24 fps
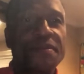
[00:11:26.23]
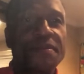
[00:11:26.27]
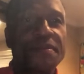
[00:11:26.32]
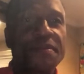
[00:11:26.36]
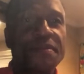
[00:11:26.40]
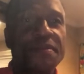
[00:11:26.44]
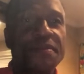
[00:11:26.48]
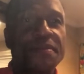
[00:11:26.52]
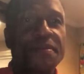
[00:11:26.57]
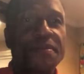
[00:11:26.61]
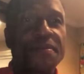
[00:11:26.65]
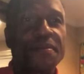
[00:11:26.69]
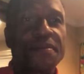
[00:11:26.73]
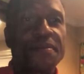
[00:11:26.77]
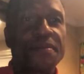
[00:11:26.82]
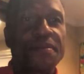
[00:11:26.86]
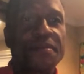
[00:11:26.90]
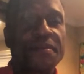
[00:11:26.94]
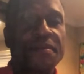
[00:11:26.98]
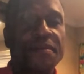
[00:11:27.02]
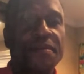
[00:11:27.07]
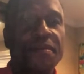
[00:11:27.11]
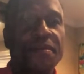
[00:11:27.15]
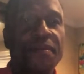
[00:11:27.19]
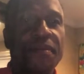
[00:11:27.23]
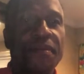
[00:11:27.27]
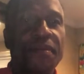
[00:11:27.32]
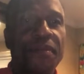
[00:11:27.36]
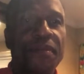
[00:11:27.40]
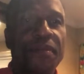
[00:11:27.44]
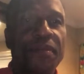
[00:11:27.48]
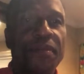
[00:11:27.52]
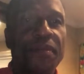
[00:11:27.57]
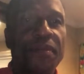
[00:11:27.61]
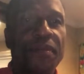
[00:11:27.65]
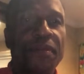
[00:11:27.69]

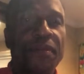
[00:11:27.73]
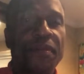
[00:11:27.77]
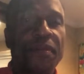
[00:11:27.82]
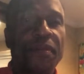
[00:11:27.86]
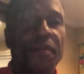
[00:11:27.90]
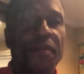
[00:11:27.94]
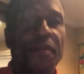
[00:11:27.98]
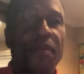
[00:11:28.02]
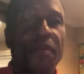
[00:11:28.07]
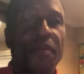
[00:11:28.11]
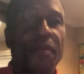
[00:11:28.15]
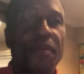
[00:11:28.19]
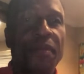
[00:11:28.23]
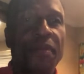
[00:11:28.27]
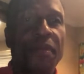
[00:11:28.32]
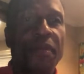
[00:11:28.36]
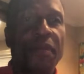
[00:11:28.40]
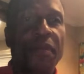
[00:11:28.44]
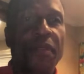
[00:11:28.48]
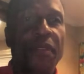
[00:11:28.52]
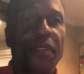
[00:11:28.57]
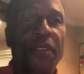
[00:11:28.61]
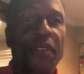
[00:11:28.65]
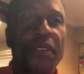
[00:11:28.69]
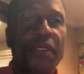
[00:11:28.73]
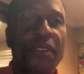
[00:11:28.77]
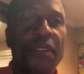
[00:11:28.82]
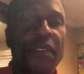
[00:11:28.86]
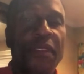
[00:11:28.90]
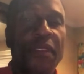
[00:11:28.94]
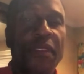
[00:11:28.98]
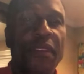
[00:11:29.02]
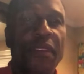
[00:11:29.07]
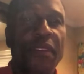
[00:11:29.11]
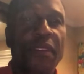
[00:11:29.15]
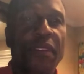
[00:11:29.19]

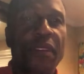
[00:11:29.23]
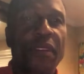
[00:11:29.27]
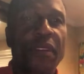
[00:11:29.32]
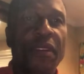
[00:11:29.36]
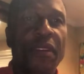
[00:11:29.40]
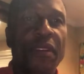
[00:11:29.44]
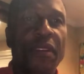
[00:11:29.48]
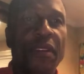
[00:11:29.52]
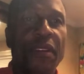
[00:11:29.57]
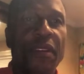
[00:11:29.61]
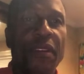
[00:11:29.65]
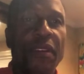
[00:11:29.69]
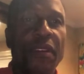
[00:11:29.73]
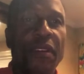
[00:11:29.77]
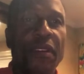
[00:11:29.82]
The person shown says nothing.